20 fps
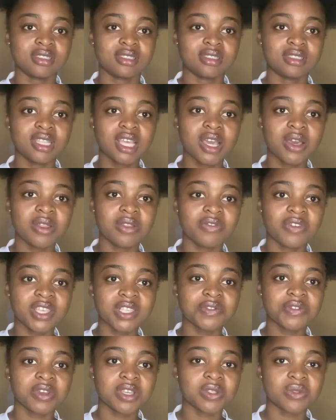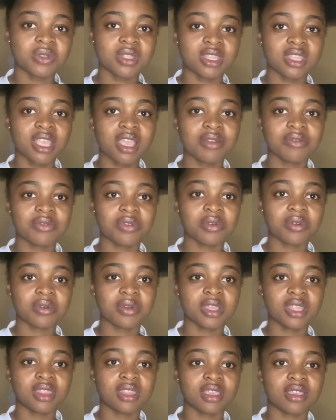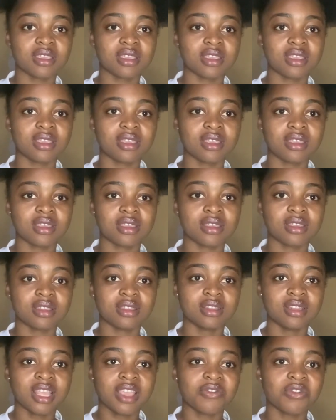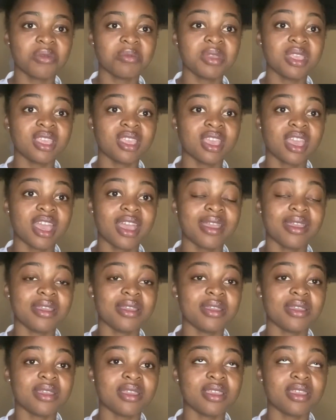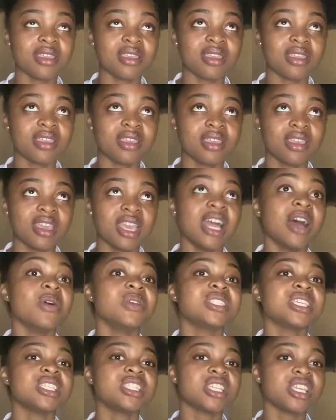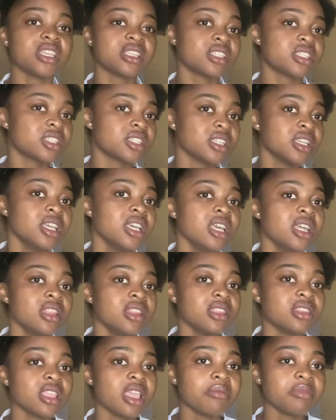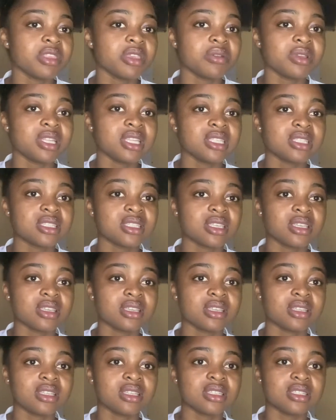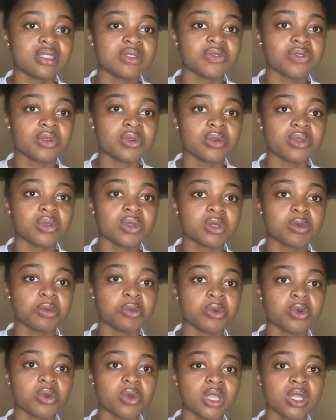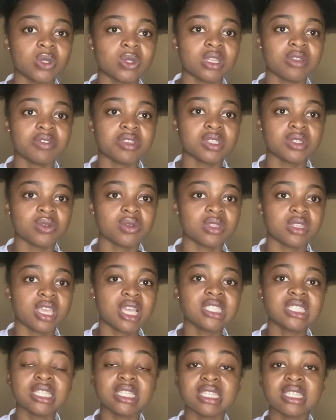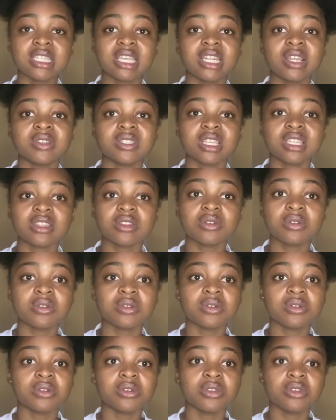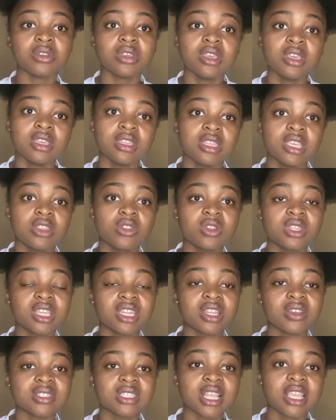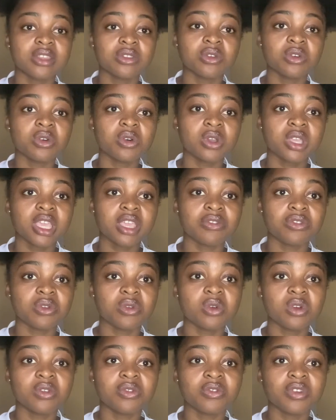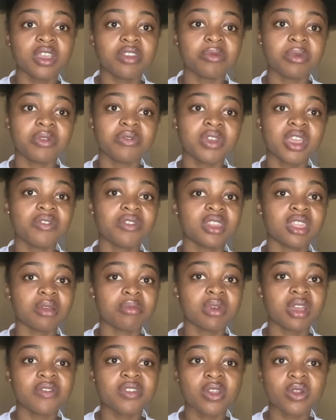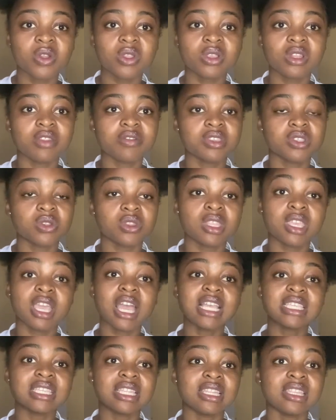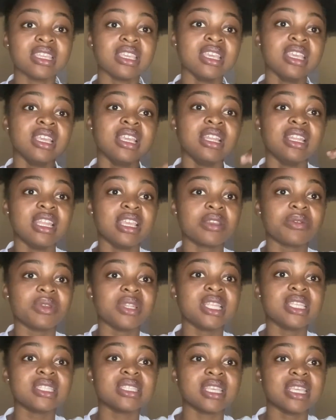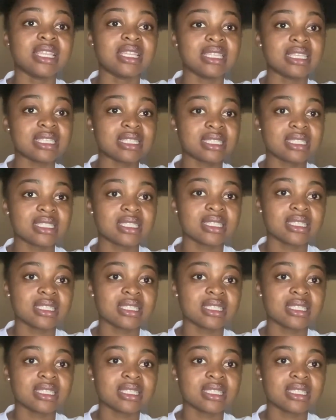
now fast forward to the time for when they, like for me, I was at church the time they released the list for those people going to Livingstone. They actually didn't announce that, okay, if you got 5.5 and above, you're going to Livingstone. They actually like released a list